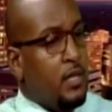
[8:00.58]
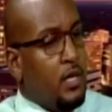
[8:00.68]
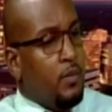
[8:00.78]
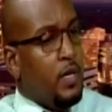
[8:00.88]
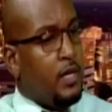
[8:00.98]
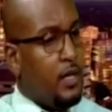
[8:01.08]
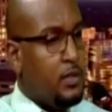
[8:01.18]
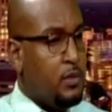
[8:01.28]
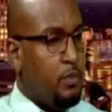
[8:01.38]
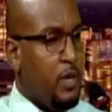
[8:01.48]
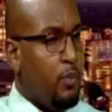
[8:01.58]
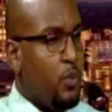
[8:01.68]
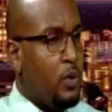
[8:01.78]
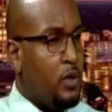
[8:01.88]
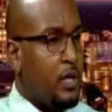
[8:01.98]
because people
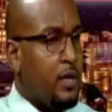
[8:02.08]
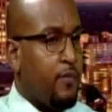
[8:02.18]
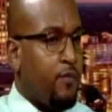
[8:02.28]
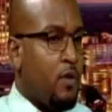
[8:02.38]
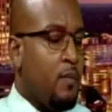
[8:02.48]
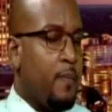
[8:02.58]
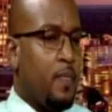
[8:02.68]
will look at it from